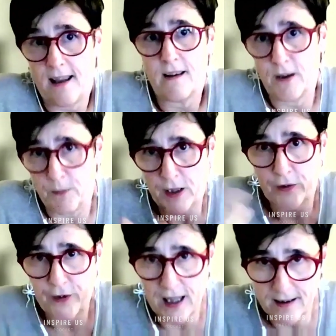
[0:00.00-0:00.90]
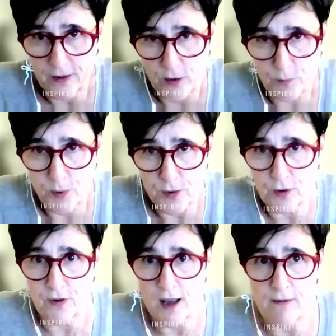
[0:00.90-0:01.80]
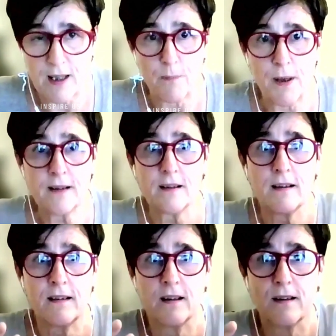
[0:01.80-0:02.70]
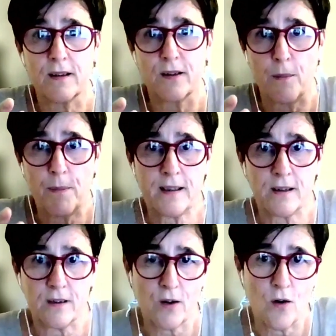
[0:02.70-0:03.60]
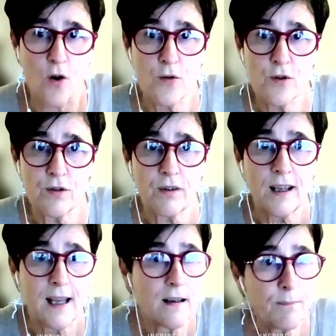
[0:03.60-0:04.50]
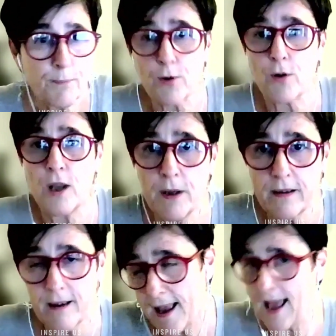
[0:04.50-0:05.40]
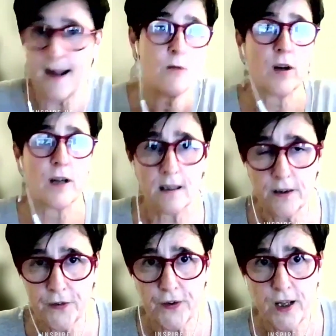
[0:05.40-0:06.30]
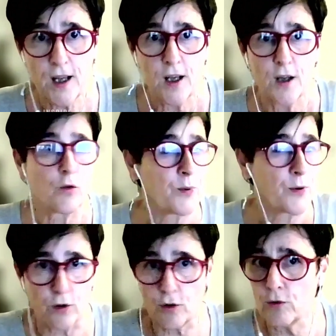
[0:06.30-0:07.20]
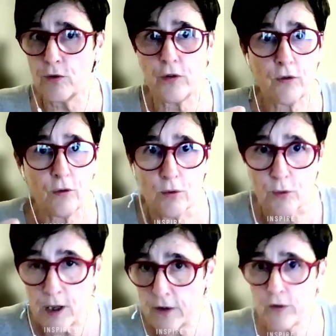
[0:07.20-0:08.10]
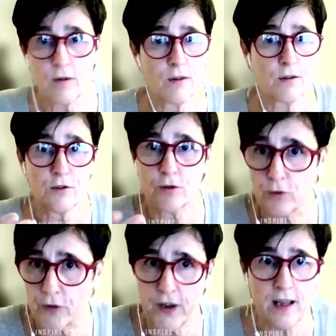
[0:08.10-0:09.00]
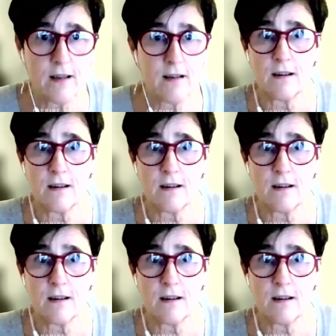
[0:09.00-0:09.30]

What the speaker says: because that is the point of having a patent, the patent owner can prohibit anyone else to produce, to research, to sell,